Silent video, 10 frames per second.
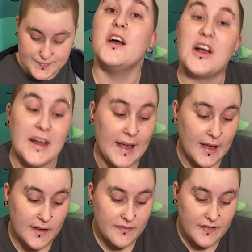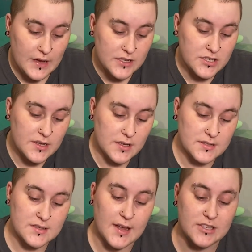All right, I finished
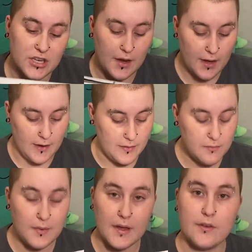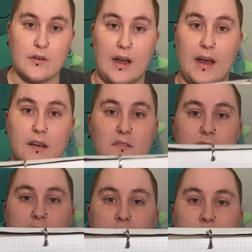sketching out my graph.